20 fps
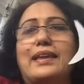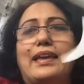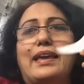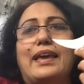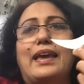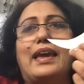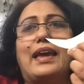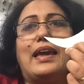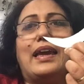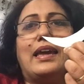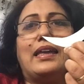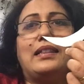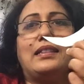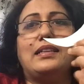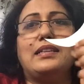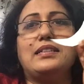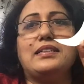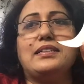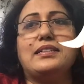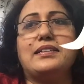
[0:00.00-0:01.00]
And
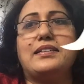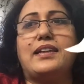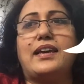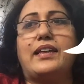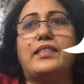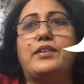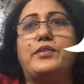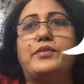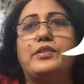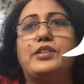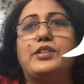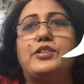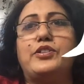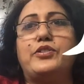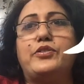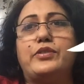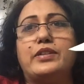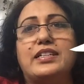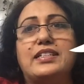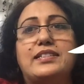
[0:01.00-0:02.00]
this is another
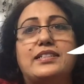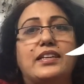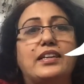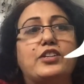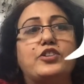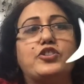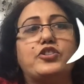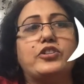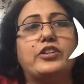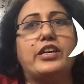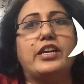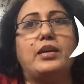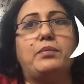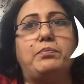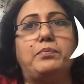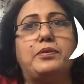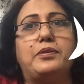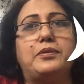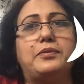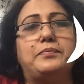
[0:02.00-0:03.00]
interesting
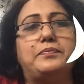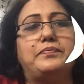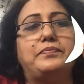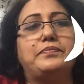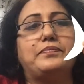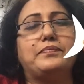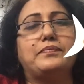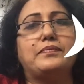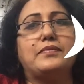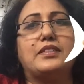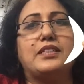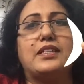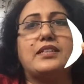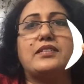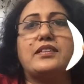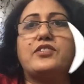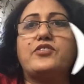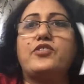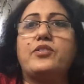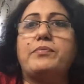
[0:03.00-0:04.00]
shape. Does
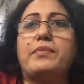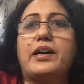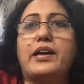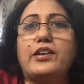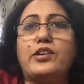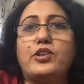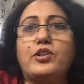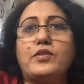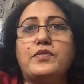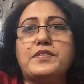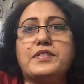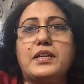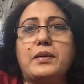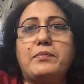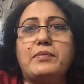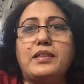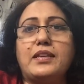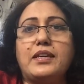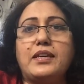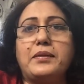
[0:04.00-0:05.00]
this remind you of
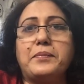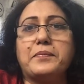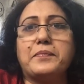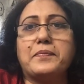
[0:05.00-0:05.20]
something?